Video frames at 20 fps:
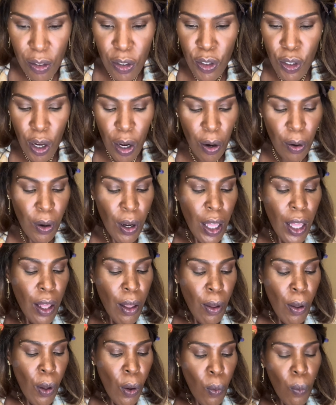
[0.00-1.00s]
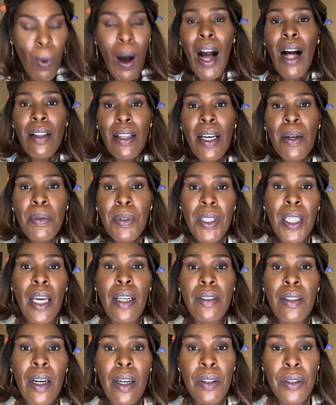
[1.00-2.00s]
So while I was at
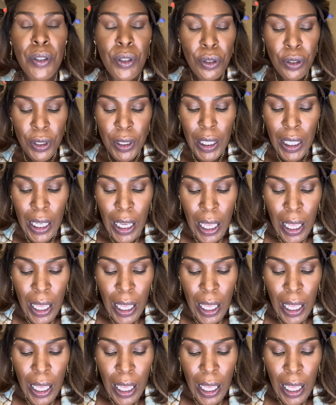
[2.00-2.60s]
Dollar Tree,